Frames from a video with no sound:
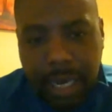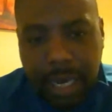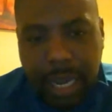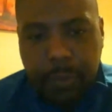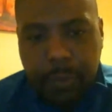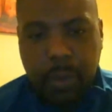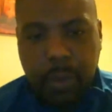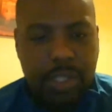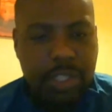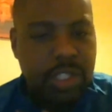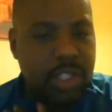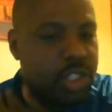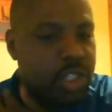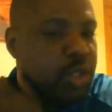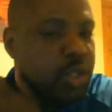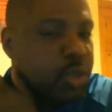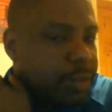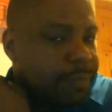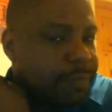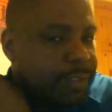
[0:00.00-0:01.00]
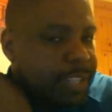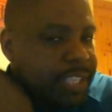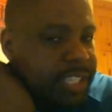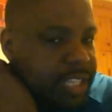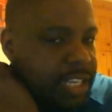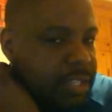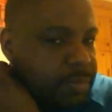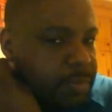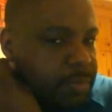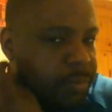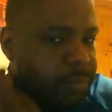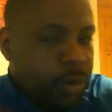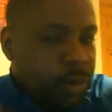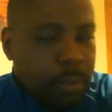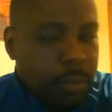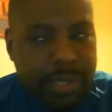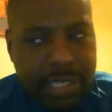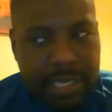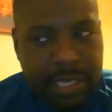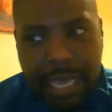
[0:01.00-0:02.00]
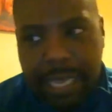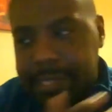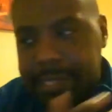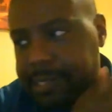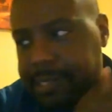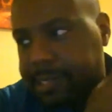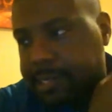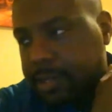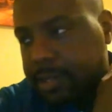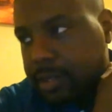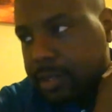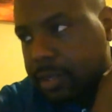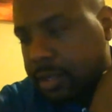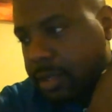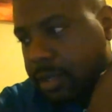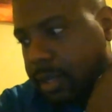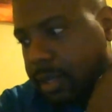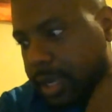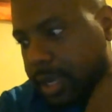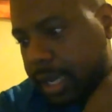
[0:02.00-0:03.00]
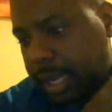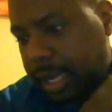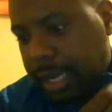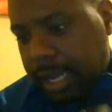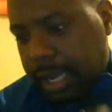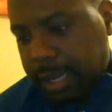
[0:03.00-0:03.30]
I wasn't too convinced in his performance against